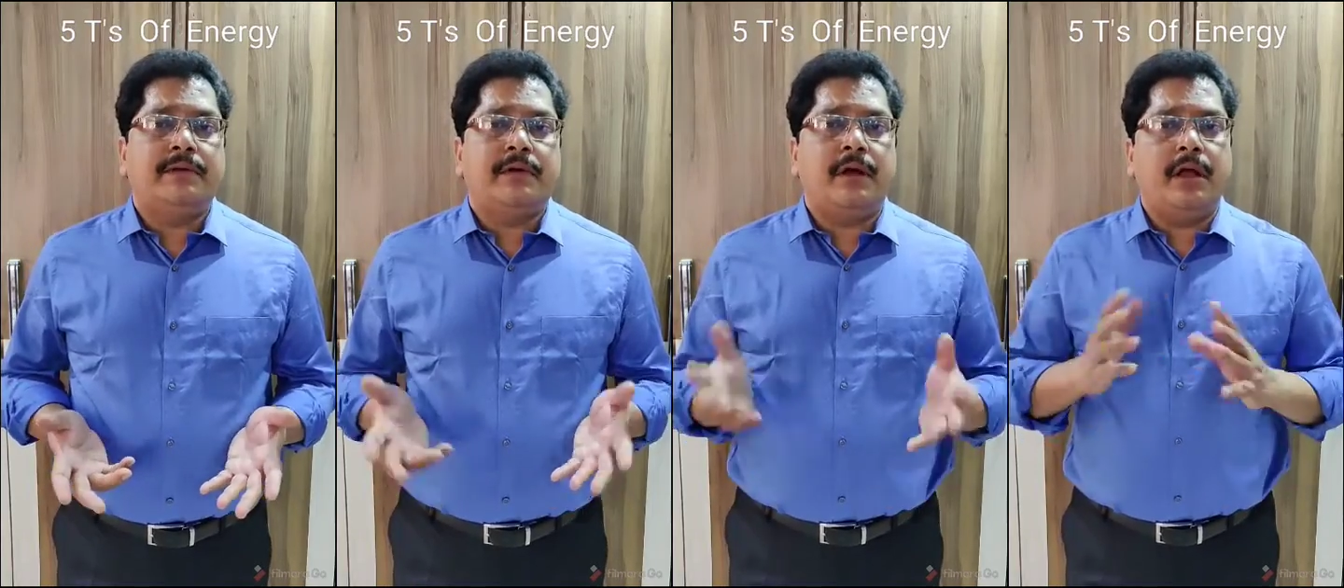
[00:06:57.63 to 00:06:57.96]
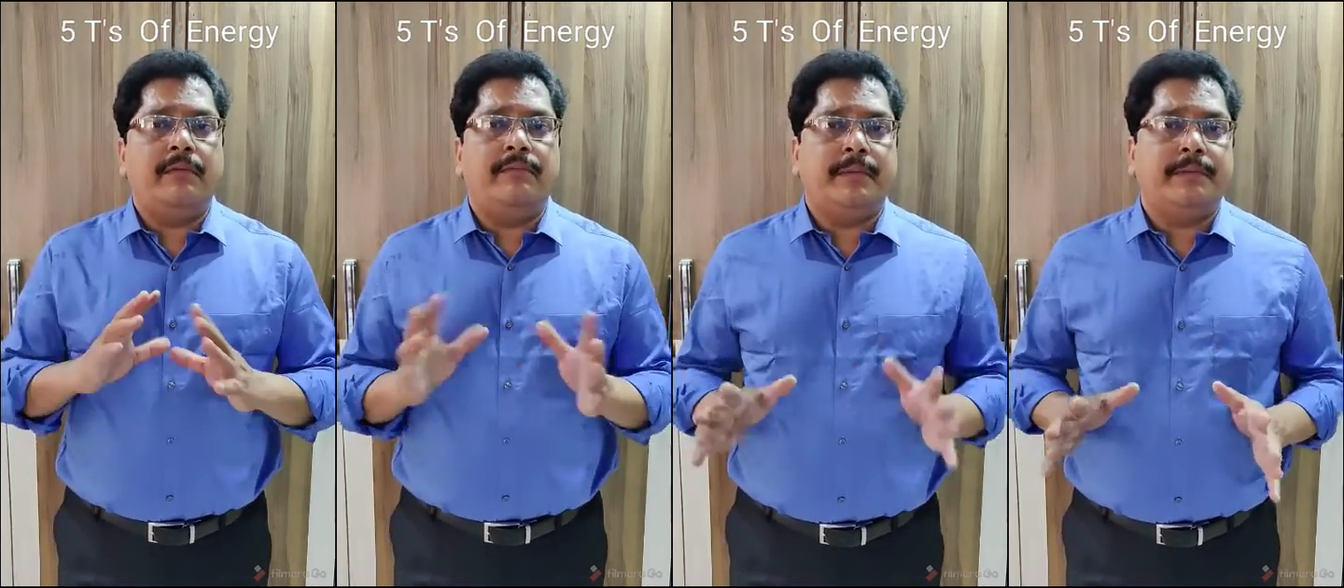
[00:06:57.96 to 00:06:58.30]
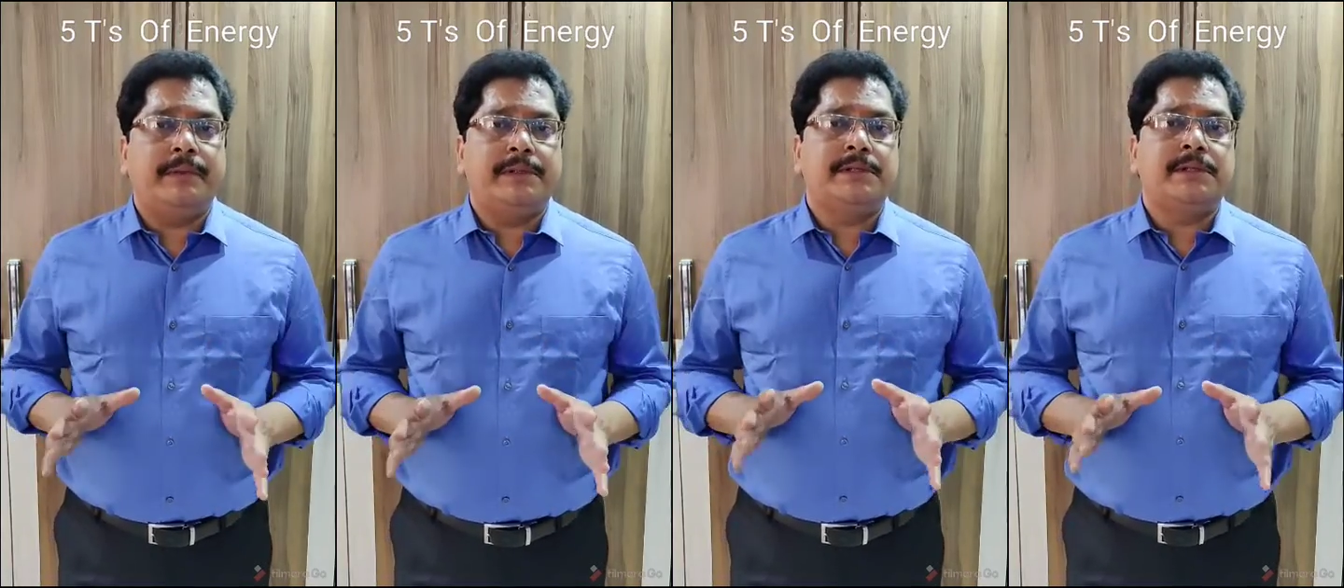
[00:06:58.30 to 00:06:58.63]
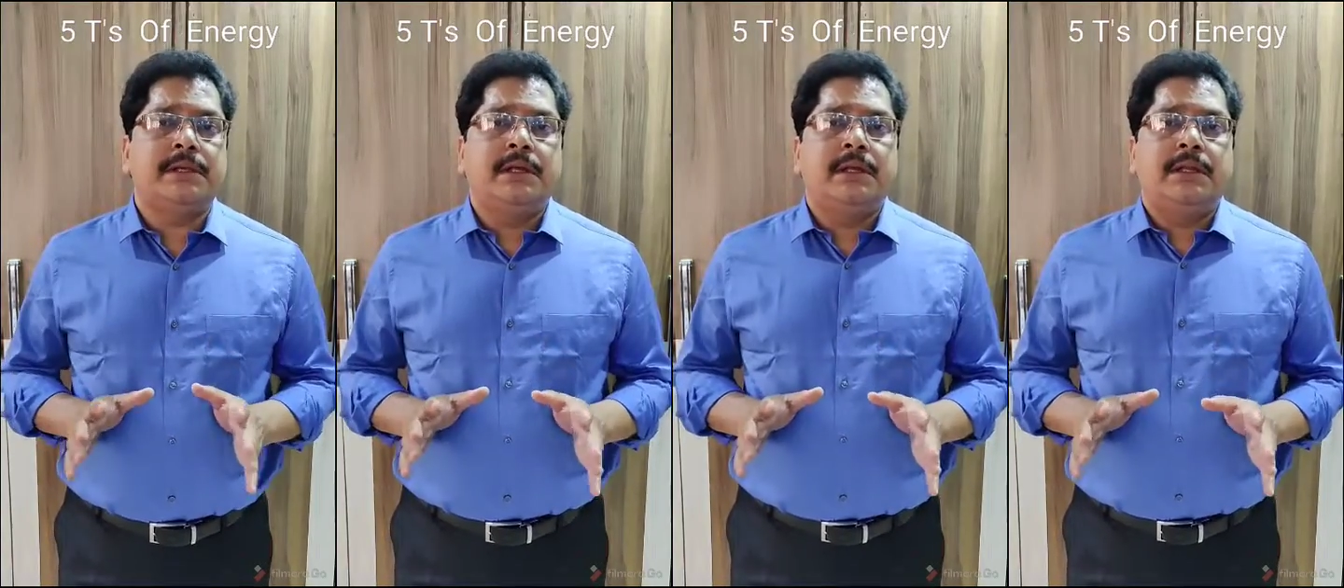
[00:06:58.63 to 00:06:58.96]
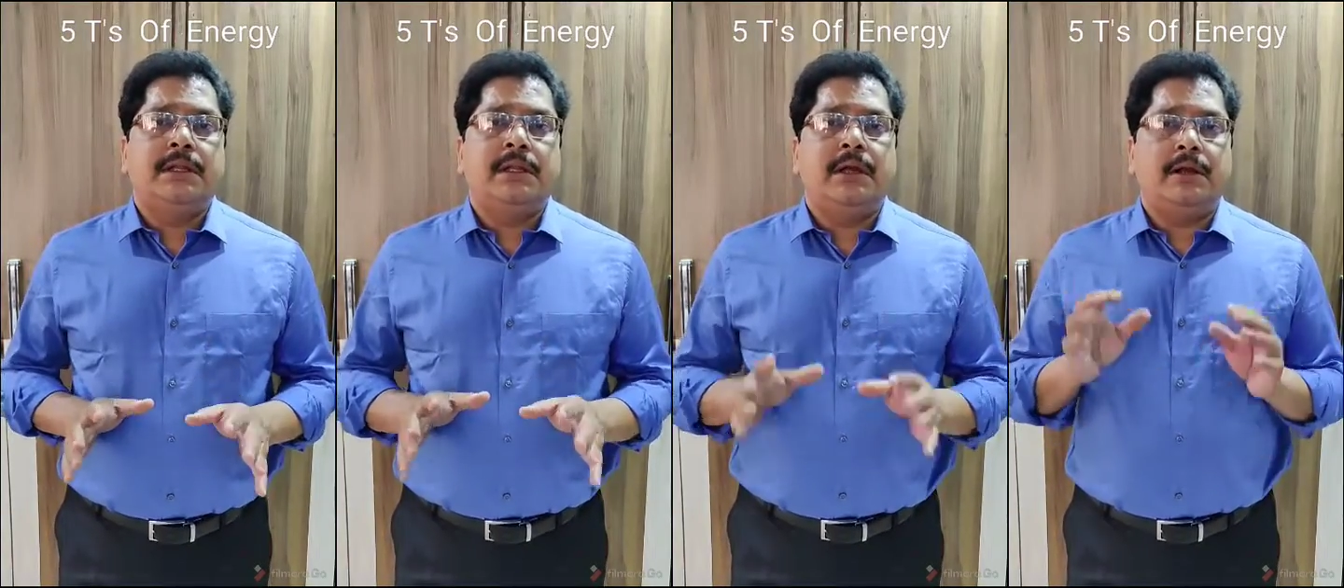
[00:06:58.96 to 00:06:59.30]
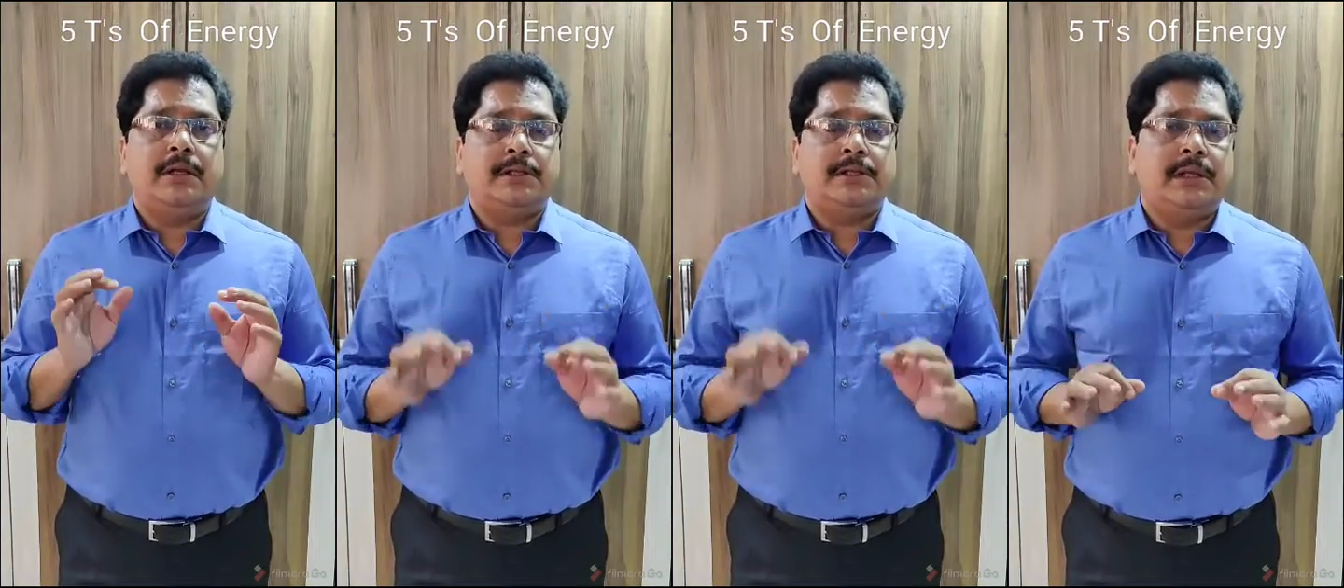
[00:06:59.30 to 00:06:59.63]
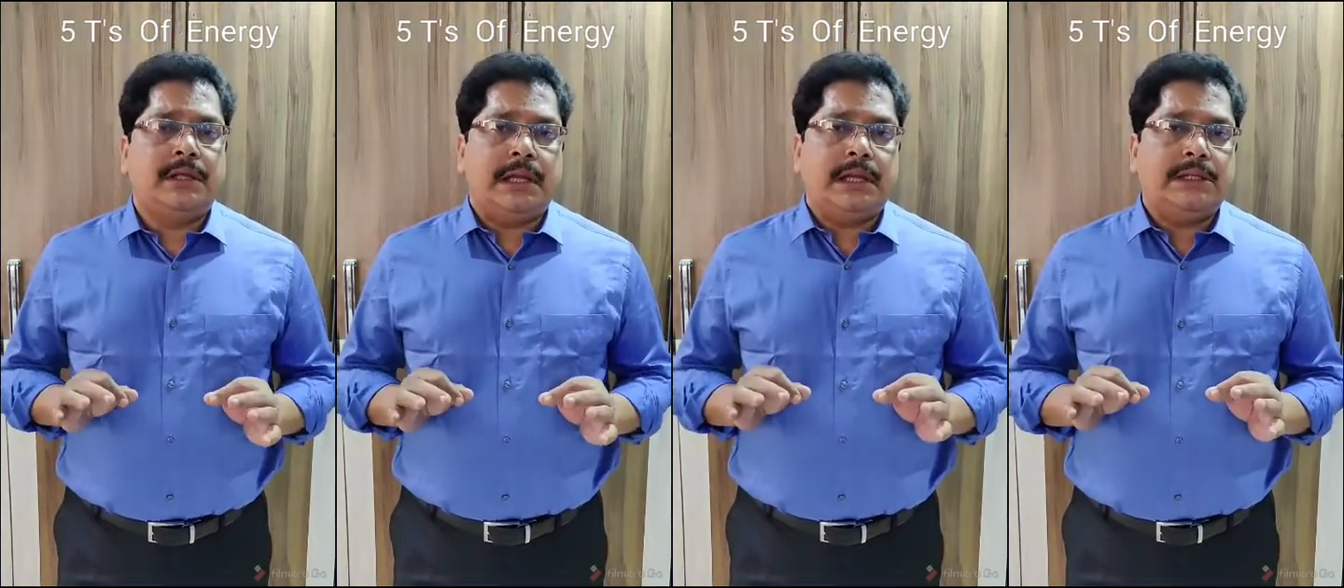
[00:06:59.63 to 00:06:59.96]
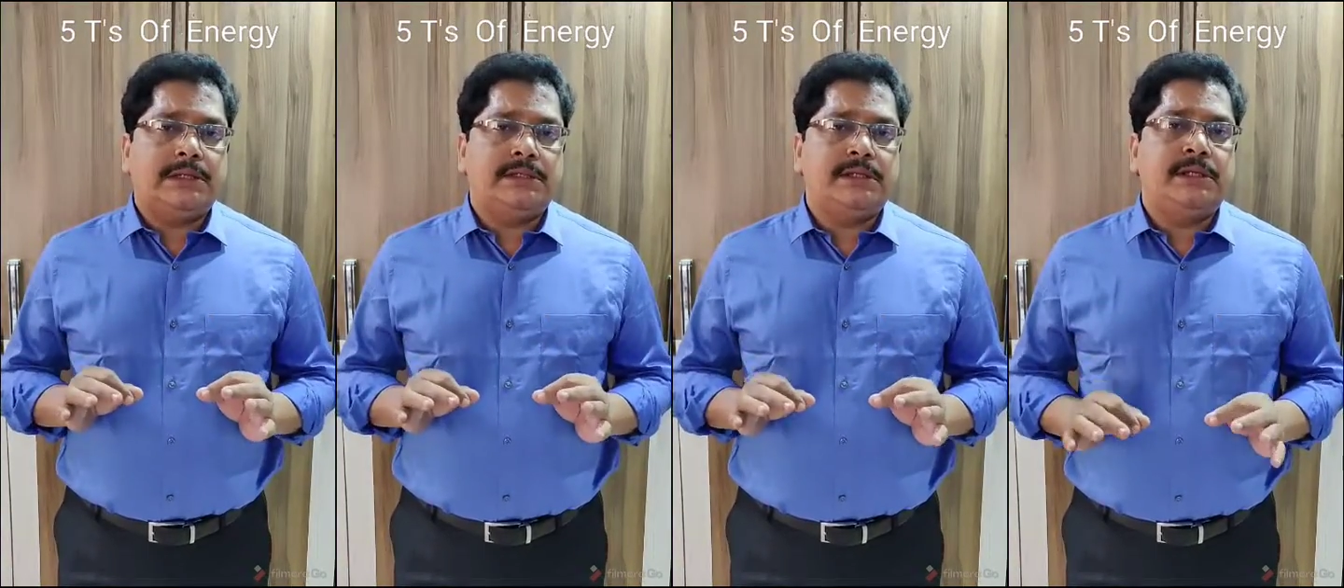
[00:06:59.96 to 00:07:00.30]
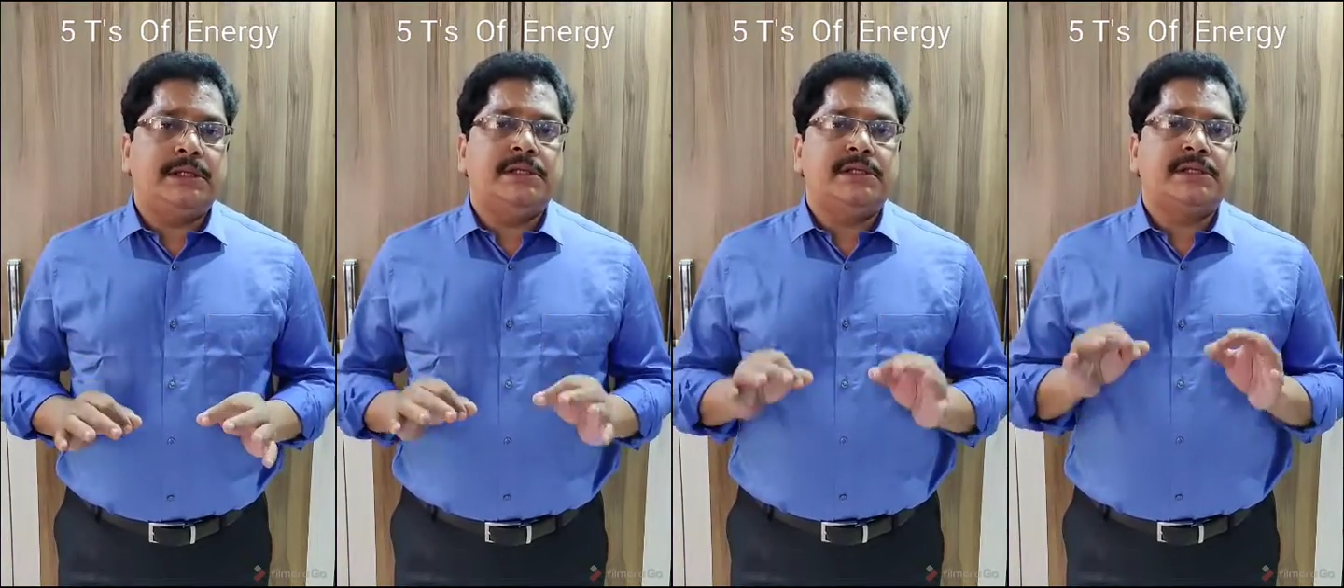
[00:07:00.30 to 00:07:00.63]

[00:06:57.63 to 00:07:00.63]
for all purpose, the ultrasonic energy